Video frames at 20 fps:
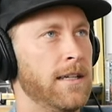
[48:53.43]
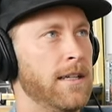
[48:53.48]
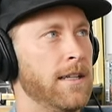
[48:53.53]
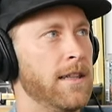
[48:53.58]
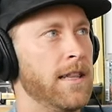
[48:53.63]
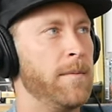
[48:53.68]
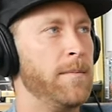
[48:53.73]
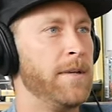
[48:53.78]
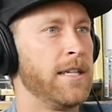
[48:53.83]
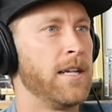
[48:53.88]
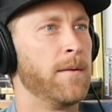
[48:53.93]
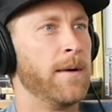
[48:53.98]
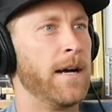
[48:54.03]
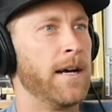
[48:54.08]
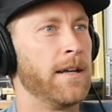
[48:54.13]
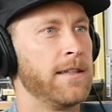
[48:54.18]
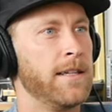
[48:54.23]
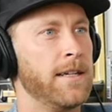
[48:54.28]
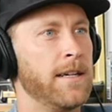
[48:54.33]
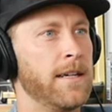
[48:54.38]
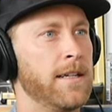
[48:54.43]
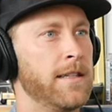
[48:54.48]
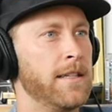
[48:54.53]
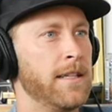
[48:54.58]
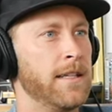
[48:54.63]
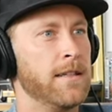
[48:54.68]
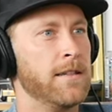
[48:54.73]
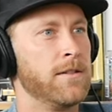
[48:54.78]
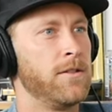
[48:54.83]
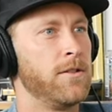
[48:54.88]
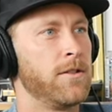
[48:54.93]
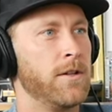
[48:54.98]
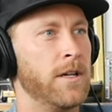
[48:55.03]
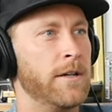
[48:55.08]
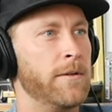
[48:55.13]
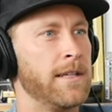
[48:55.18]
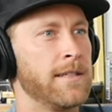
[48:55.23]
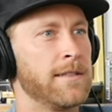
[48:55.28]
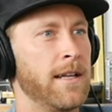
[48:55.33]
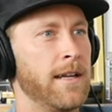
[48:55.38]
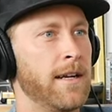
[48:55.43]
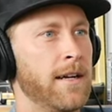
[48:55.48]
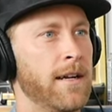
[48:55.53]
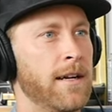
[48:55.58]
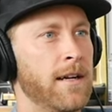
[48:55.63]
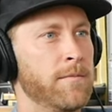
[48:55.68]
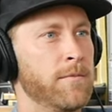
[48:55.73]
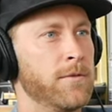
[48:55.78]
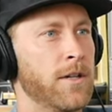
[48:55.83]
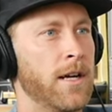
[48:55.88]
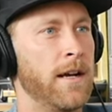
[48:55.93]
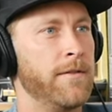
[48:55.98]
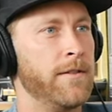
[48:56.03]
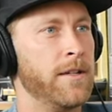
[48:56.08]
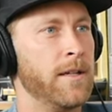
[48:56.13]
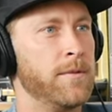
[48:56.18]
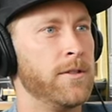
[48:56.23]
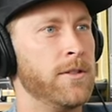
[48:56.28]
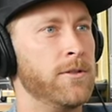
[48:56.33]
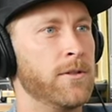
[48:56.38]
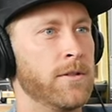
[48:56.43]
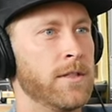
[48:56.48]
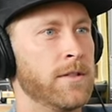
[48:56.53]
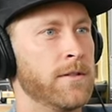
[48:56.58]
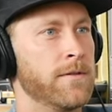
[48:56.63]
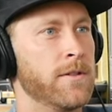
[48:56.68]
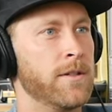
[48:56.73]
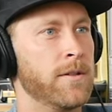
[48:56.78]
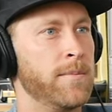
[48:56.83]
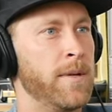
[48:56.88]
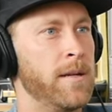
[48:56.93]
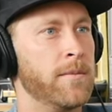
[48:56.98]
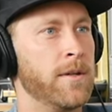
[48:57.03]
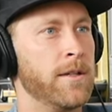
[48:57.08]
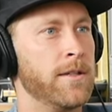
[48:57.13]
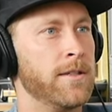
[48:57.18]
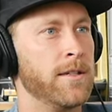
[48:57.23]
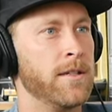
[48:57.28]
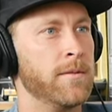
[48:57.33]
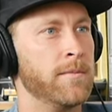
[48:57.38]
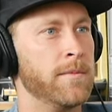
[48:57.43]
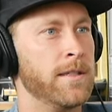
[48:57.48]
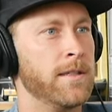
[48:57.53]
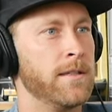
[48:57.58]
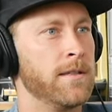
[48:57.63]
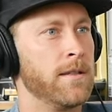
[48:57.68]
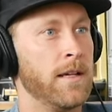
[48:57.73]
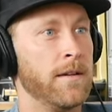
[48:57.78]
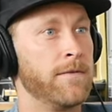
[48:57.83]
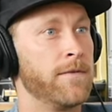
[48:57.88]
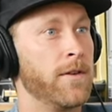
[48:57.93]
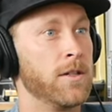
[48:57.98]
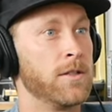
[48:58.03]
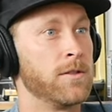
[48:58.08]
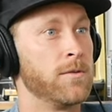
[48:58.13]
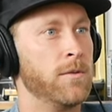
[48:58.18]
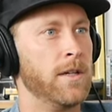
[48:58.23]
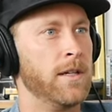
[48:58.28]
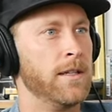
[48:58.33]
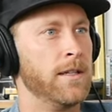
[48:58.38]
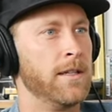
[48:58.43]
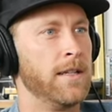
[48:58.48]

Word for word: Let me come out there, and then three weeks later, I'm driving up to Georgia for a paintball tournament, like first one,